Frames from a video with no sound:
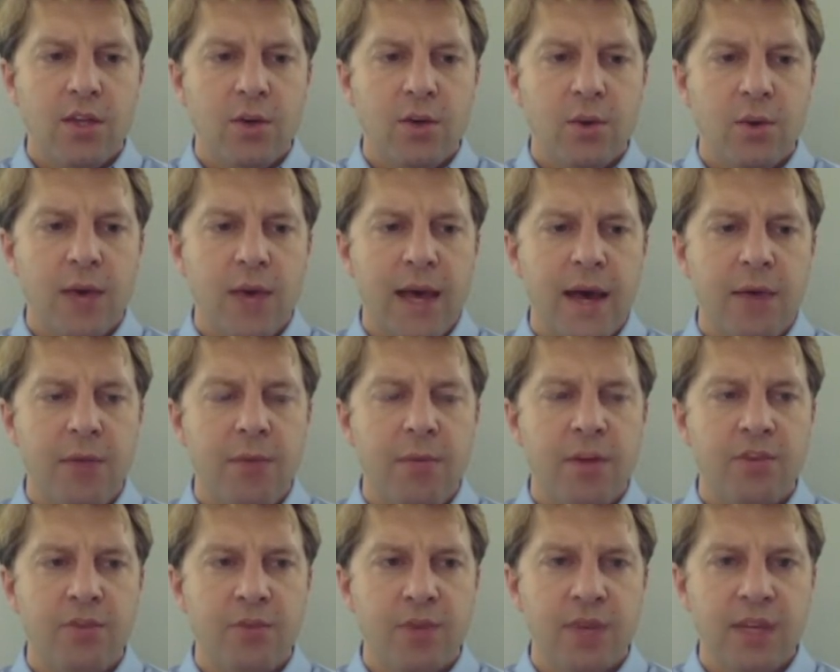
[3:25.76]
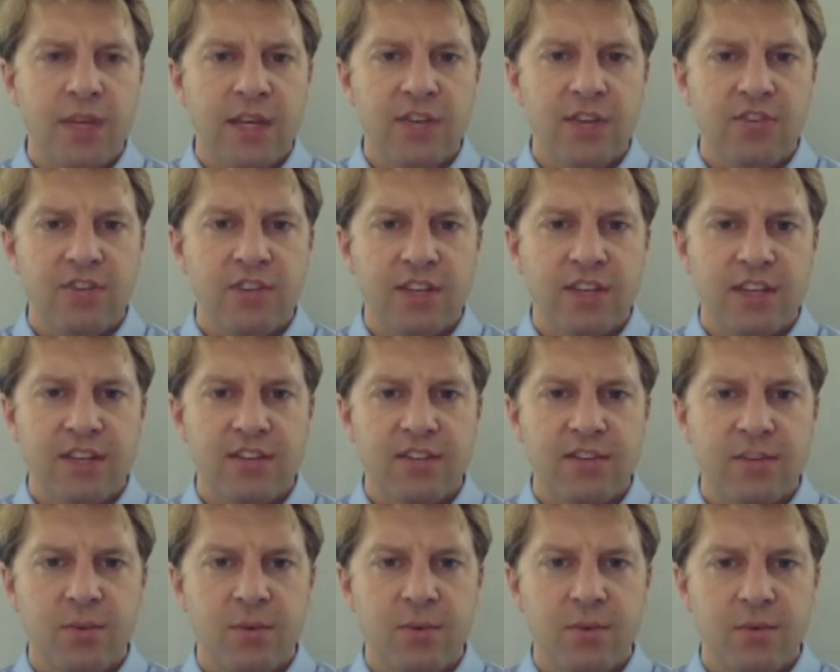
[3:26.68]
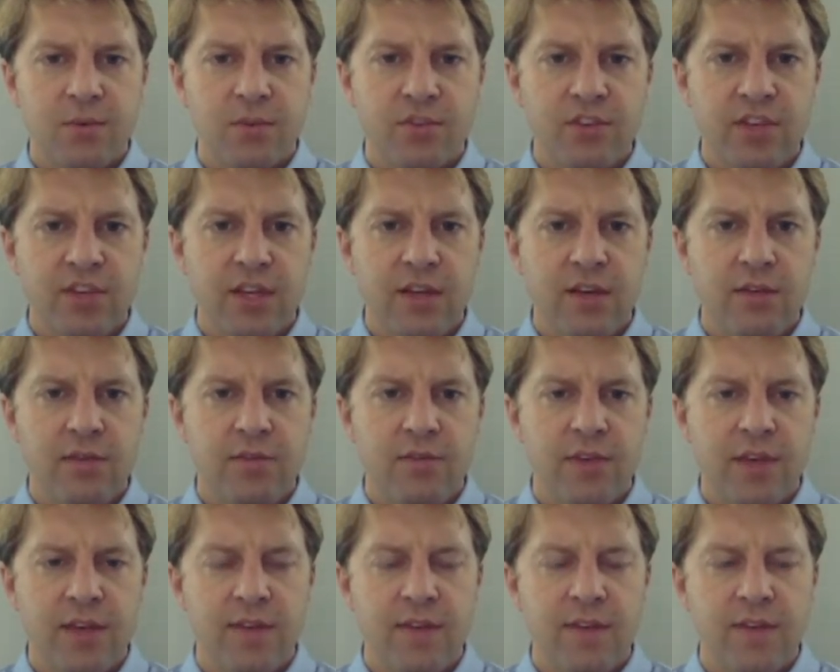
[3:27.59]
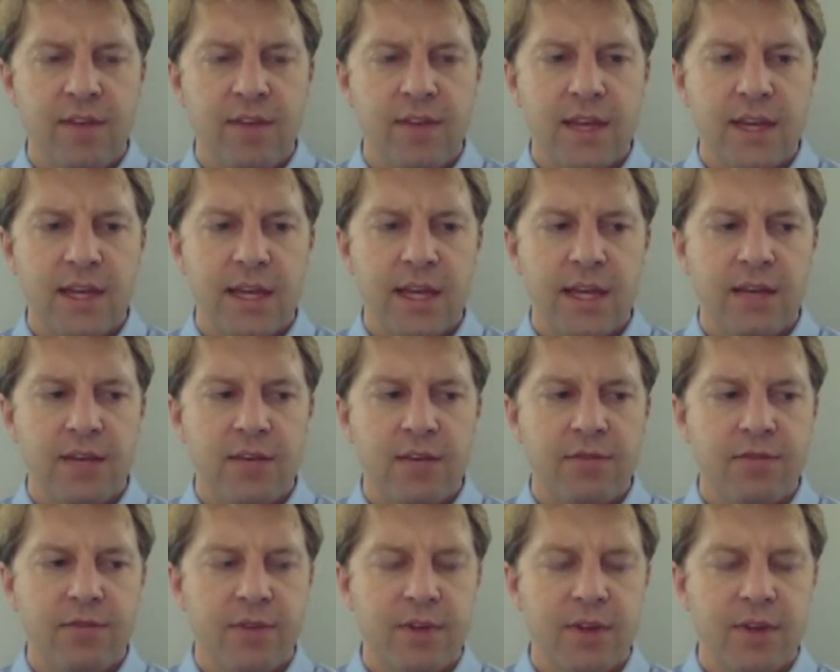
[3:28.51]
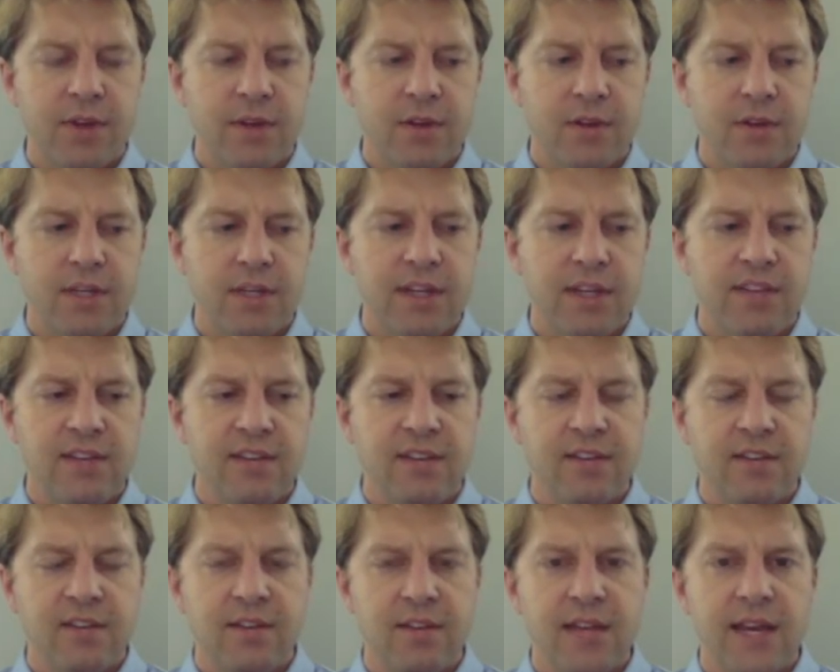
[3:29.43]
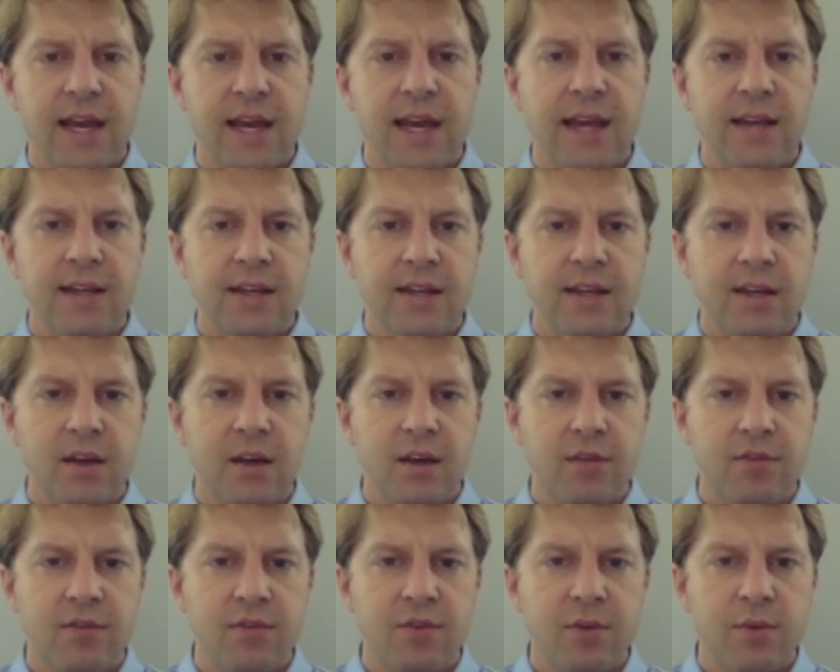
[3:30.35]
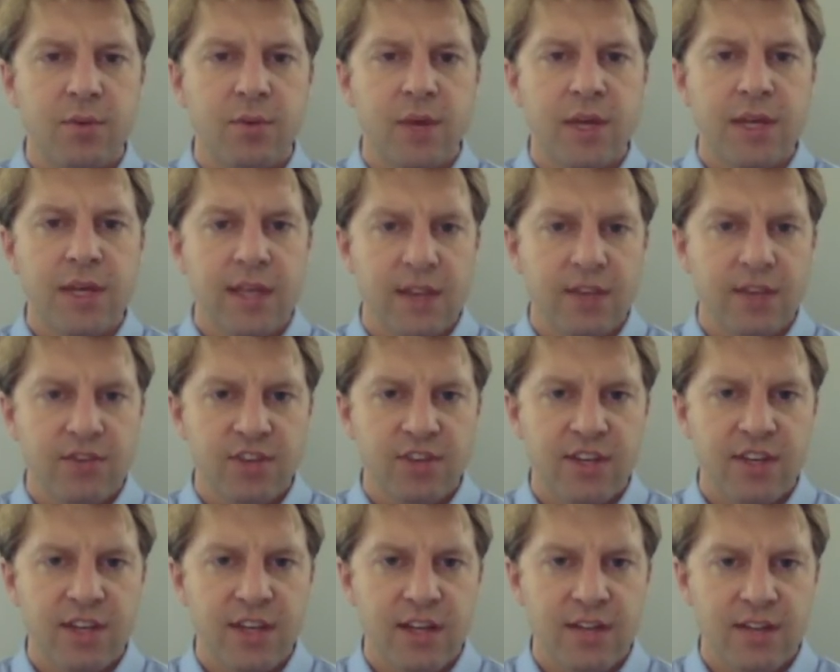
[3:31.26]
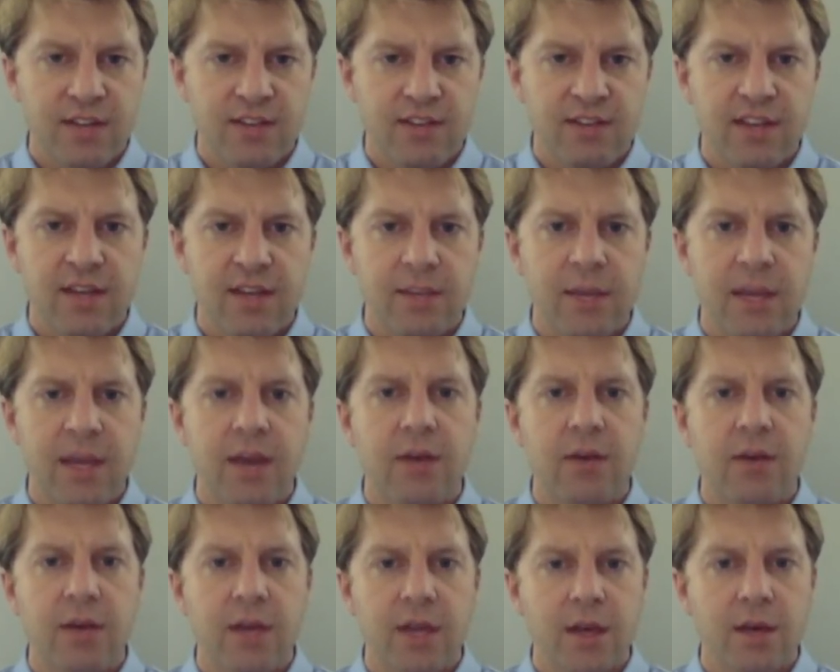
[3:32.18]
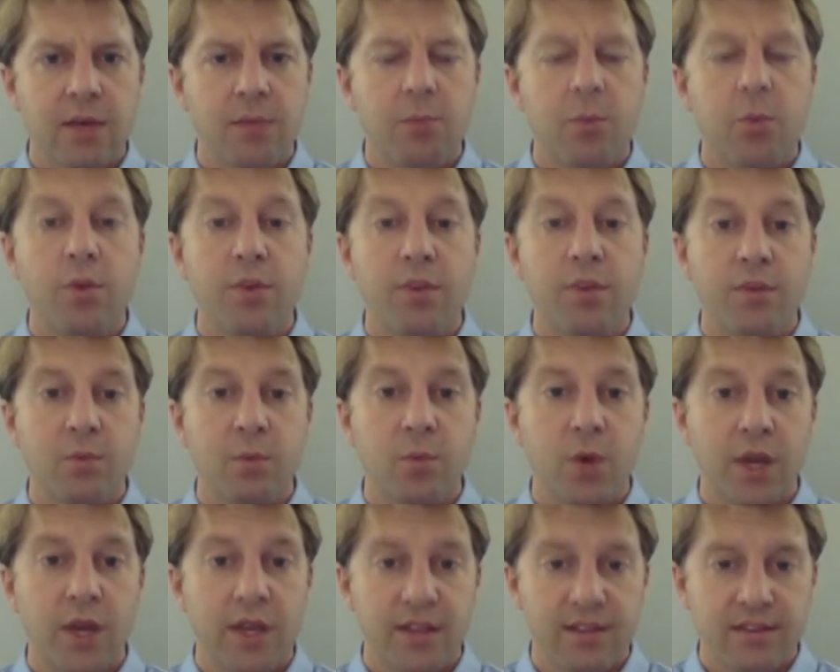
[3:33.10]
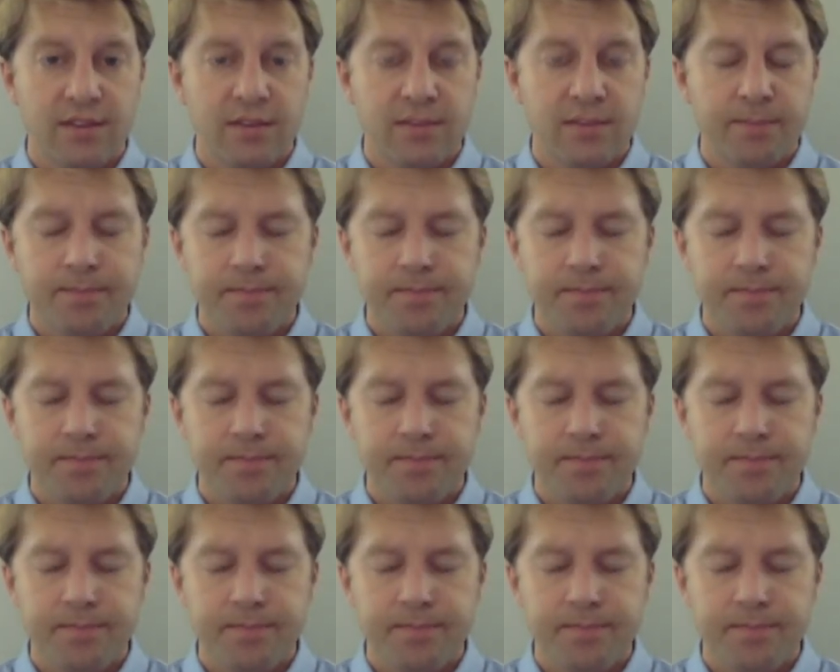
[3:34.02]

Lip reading: how much radiation can someone receive? And that kind of leads into the idea of doing radiation in the same area more than once.